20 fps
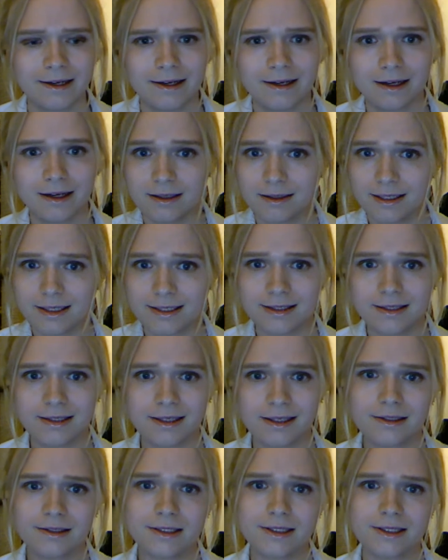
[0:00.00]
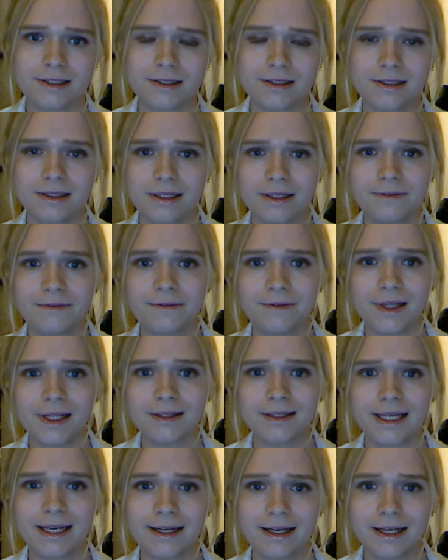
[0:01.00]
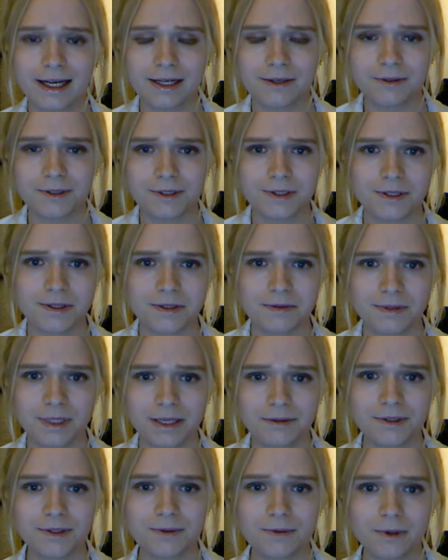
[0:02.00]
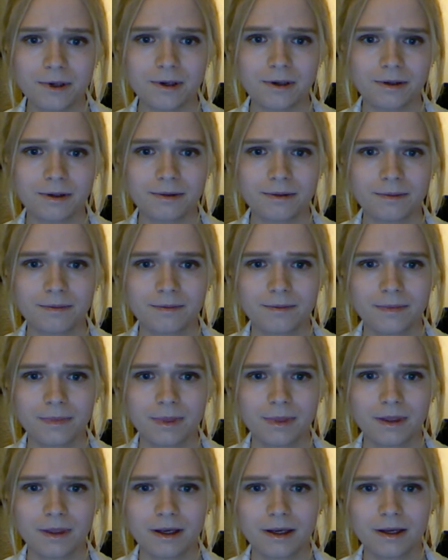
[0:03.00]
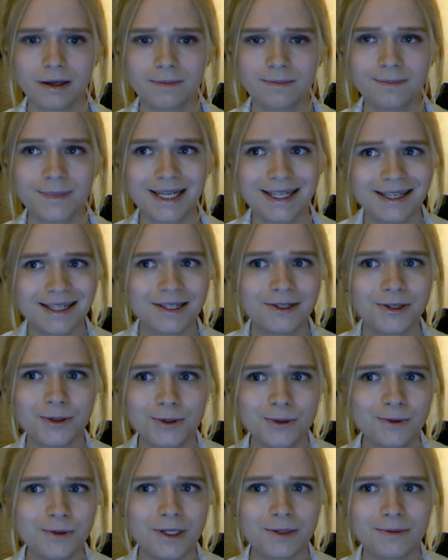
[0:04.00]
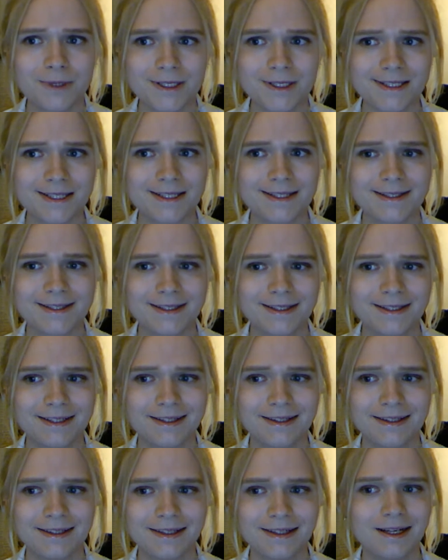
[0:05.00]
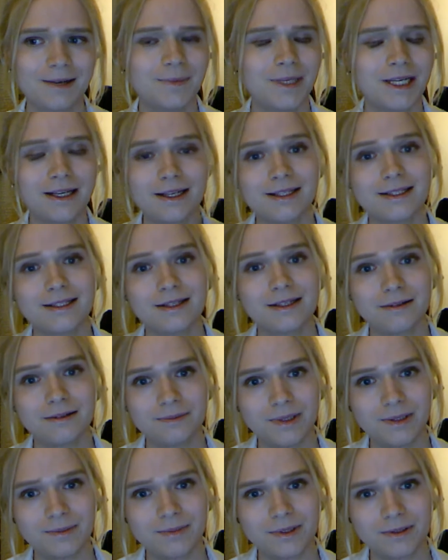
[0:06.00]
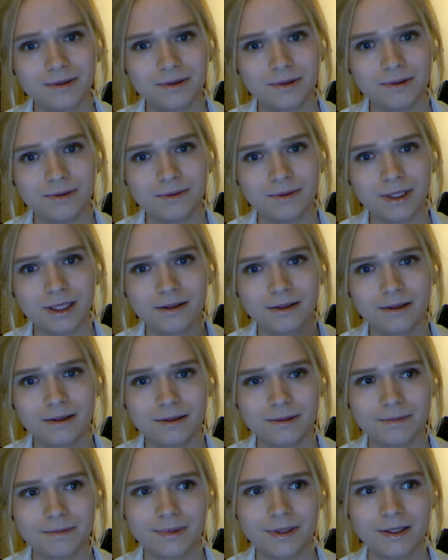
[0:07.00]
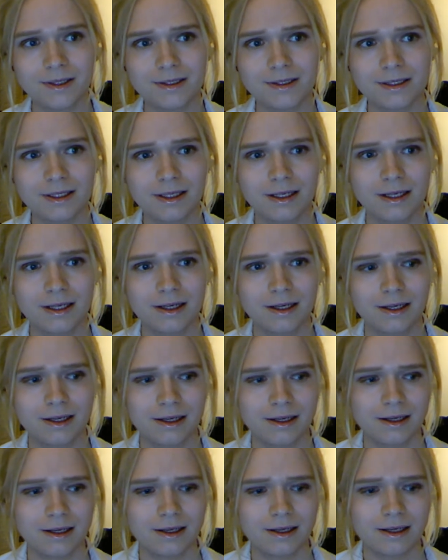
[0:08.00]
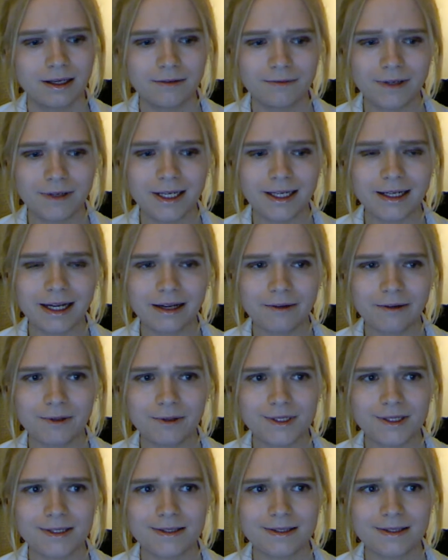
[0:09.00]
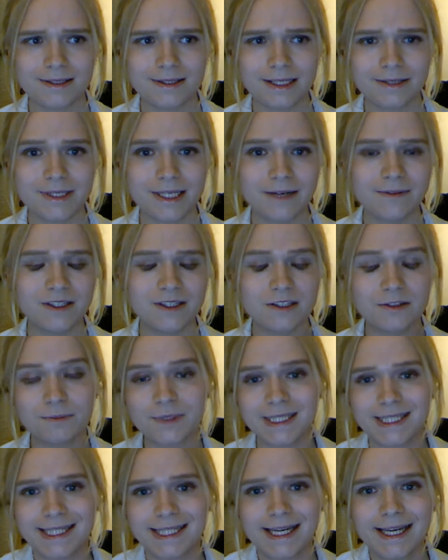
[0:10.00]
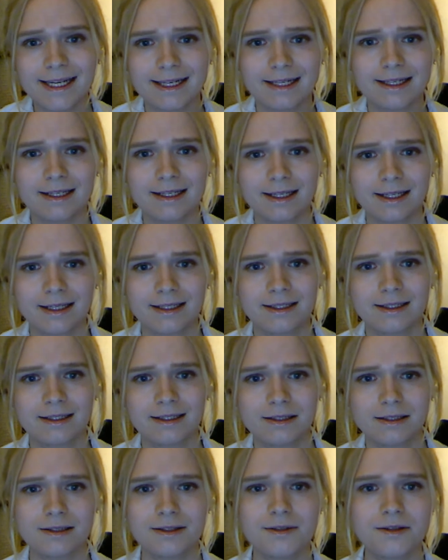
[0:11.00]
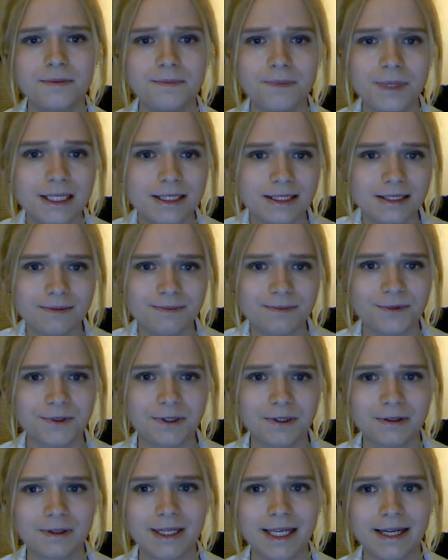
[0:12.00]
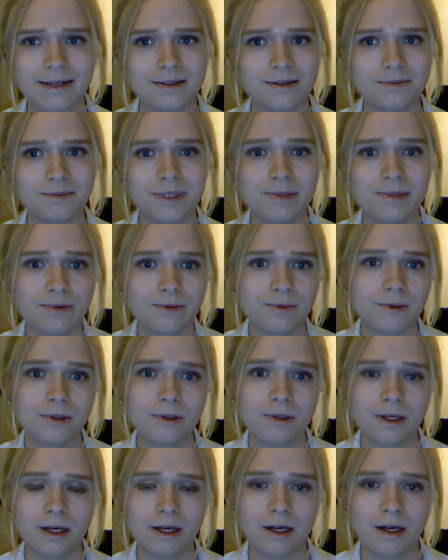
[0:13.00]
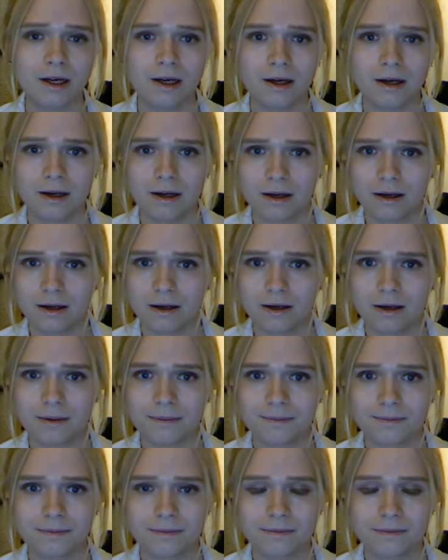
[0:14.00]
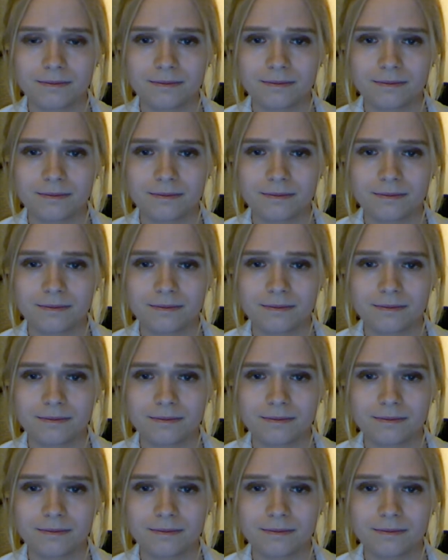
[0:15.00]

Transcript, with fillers: adolescent years. I felt like I was I was wrong. Um, I didn't know who I was. I mean, I guess a lot of people don't know who they are, but I felt like I was I was having to pretend to be someone that people would um,